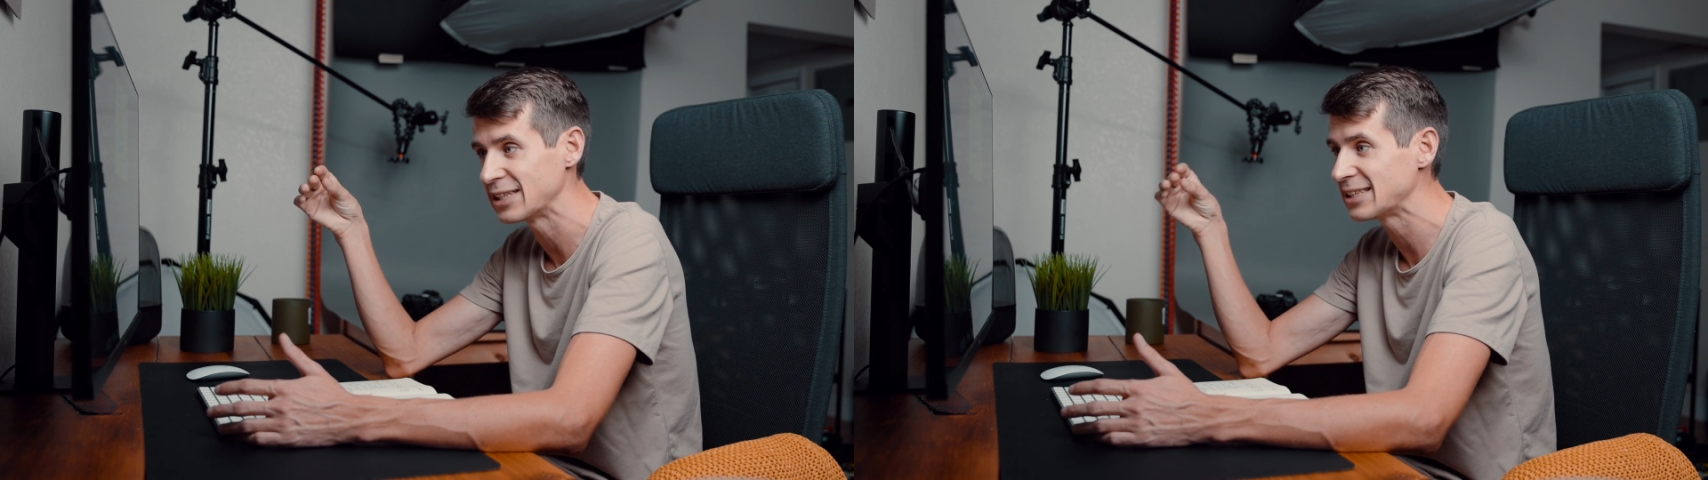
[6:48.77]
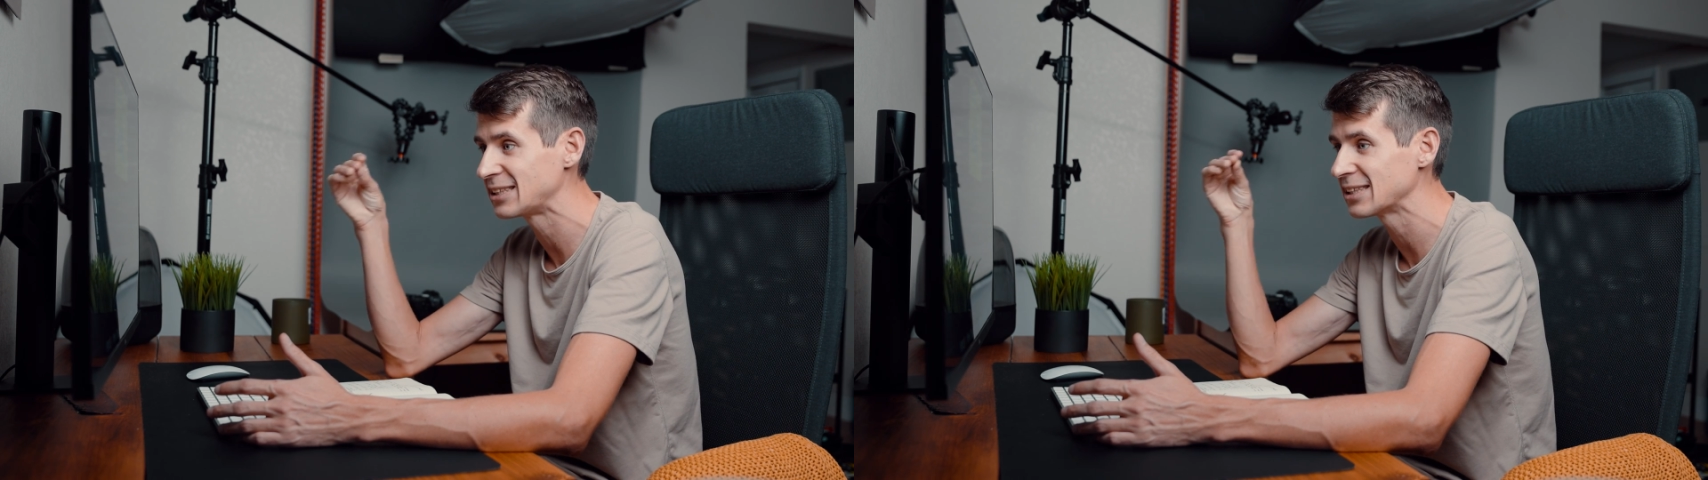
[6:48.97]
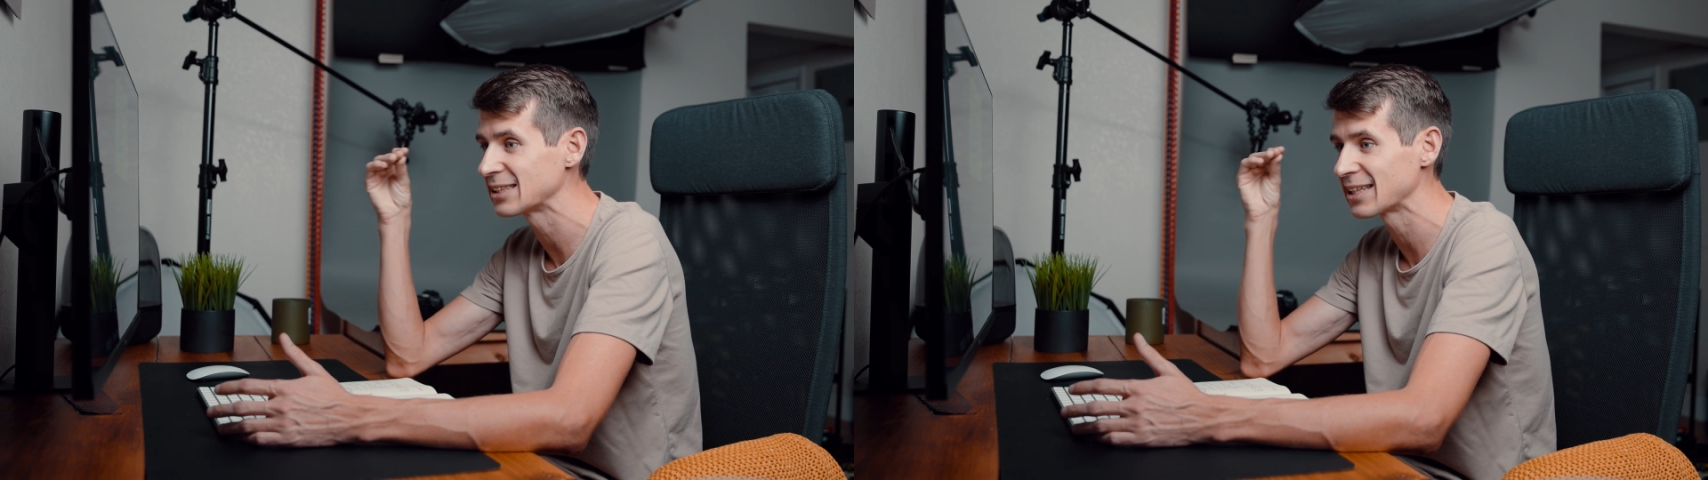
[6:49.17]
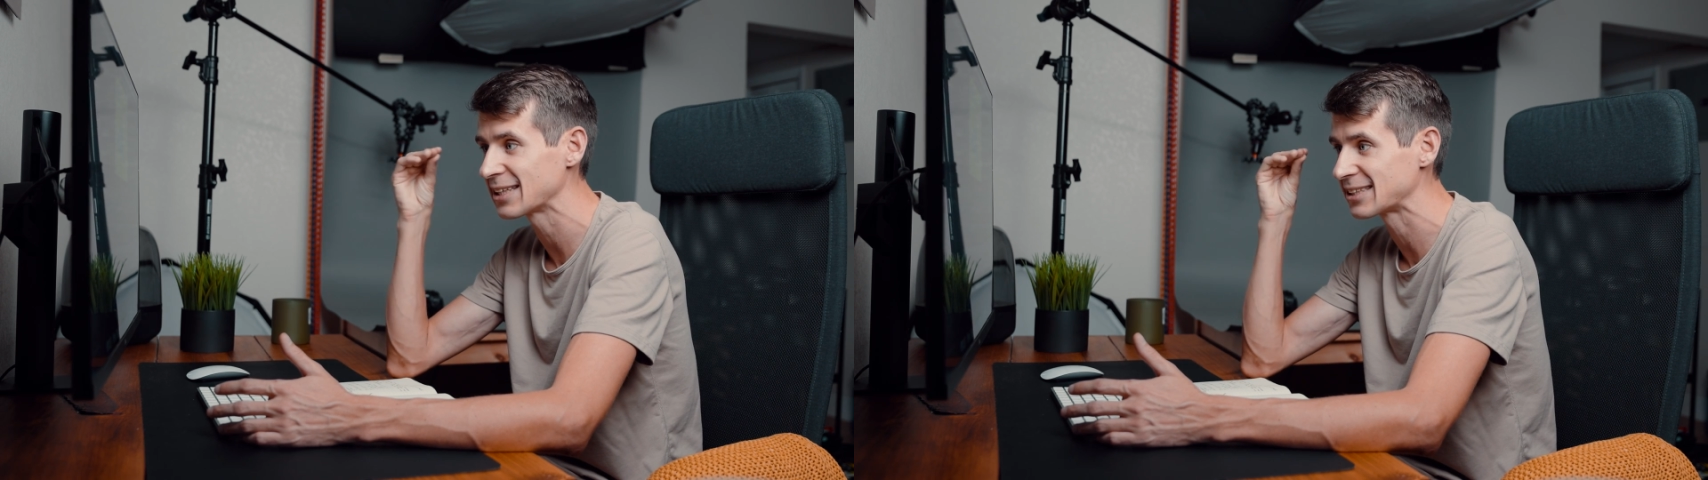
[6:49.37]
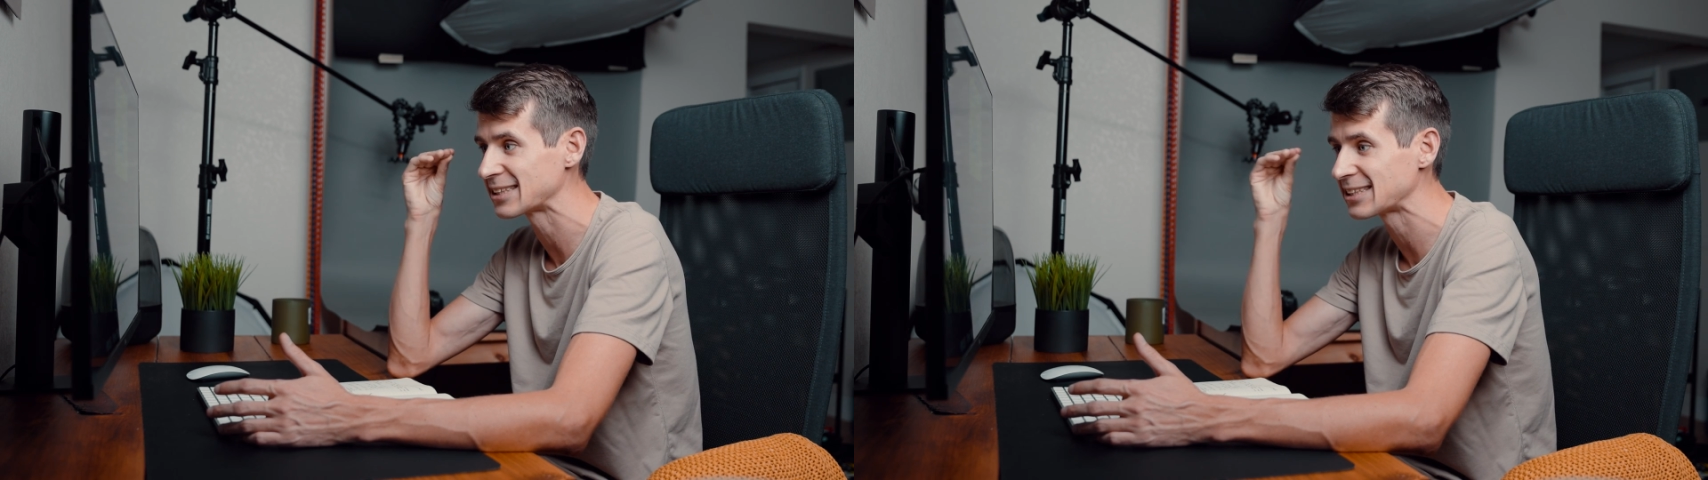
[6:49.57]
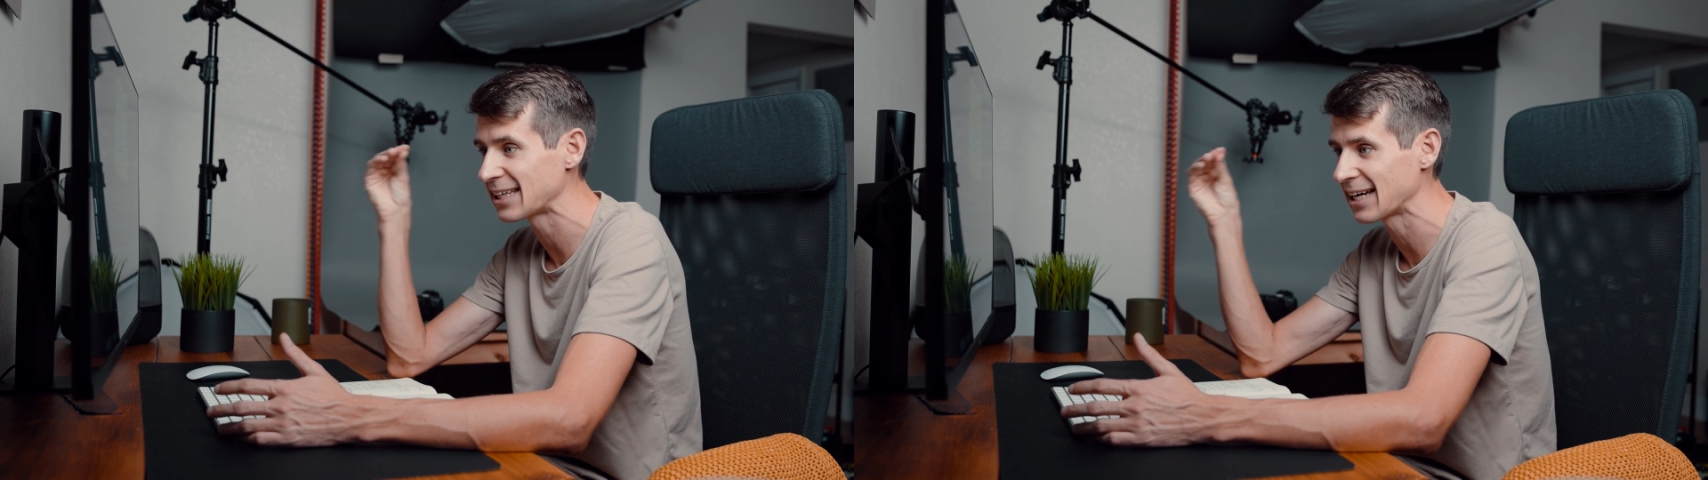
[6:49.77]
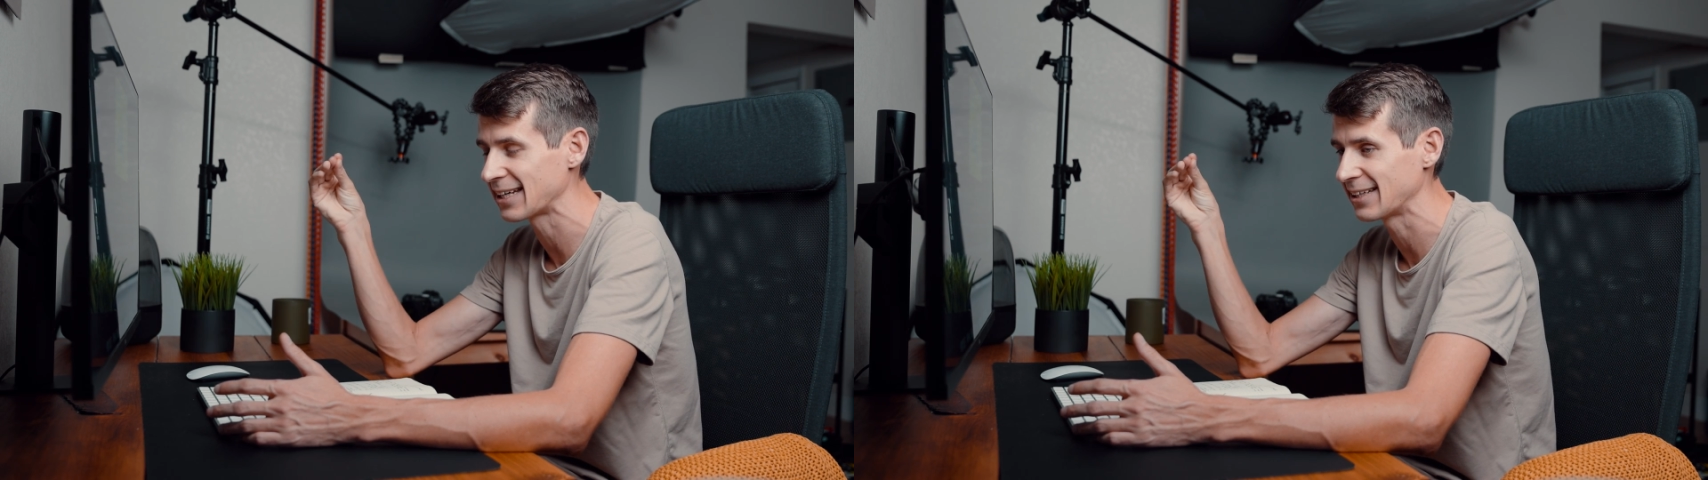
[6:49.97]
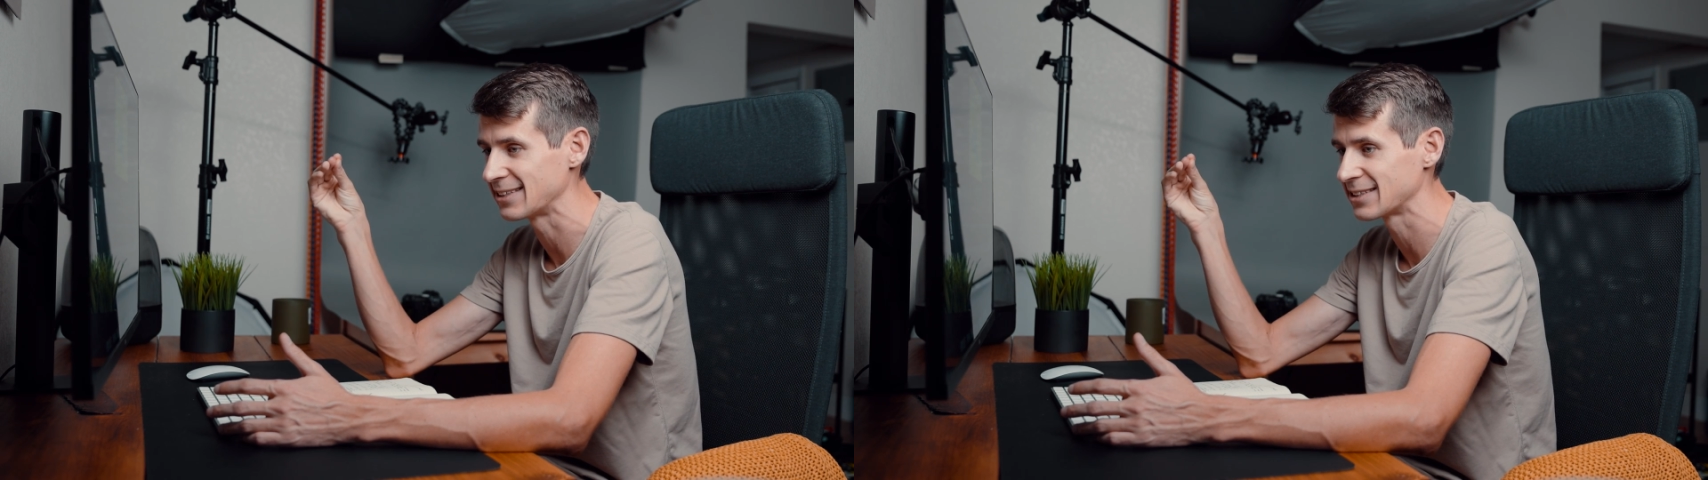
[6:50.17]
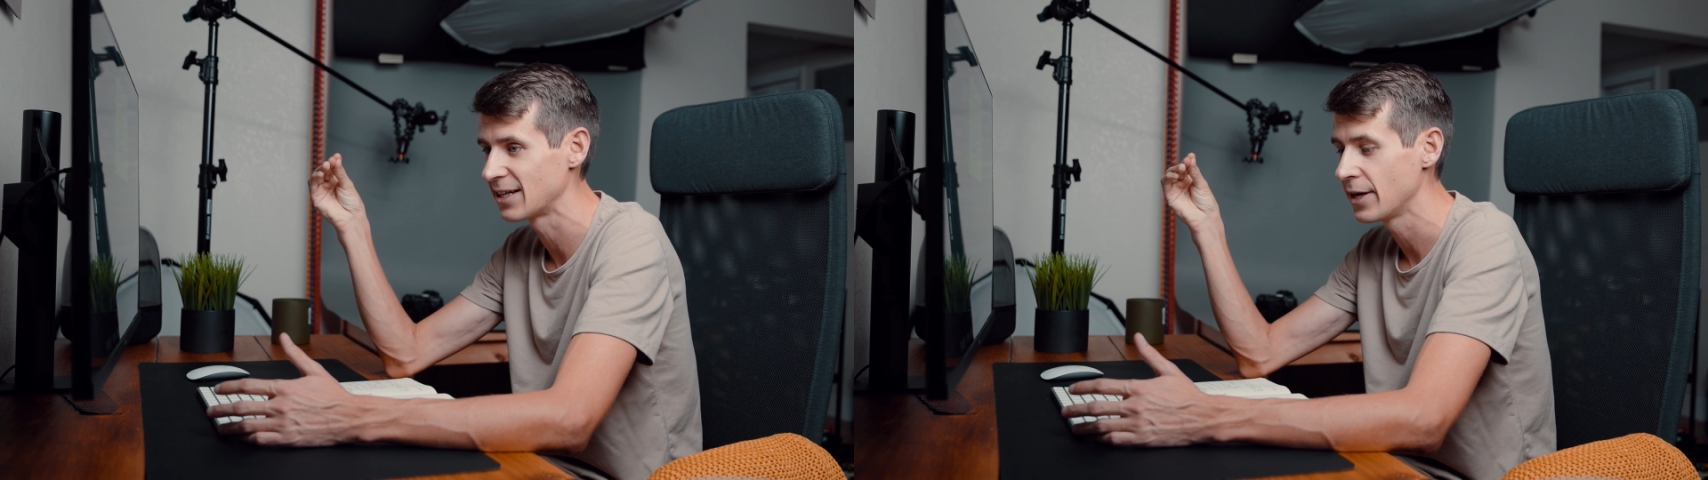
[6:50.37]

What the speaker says: is just like seconds.